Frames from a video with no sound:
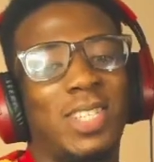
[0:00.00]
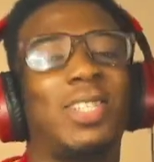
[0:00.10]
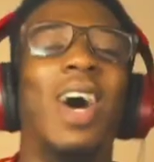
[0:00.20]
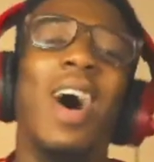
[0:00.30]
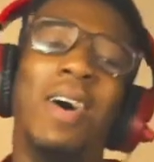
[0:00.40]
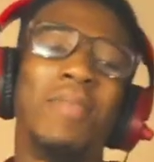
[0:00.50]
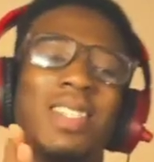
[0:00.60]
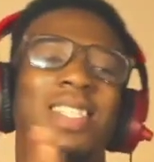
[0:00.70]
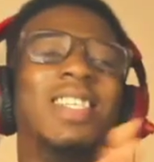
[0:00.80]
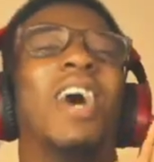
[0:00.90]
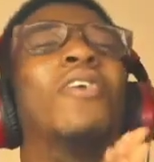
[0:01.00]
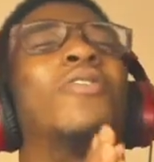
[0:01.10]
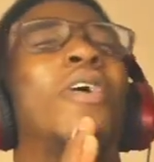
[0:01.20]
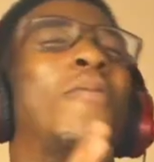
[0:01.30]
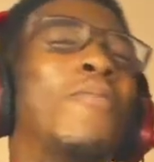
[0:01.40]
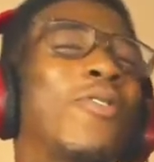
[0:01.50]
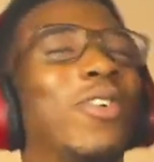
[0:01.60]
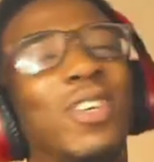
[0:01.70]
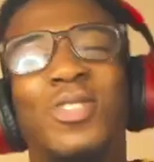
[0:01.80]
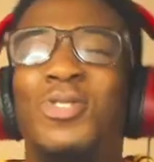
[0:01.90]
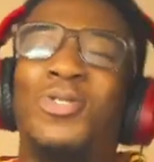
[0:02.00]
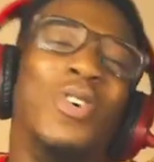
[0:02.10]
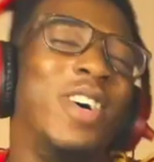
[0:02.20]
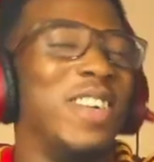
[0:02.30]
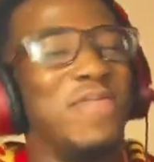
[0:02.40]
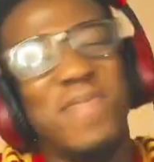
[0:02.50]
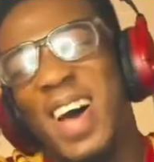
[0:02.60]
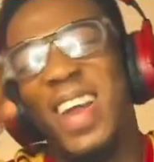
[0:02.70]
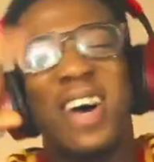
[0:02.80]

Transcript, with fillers: She salve shangu na and Zuri, man, I've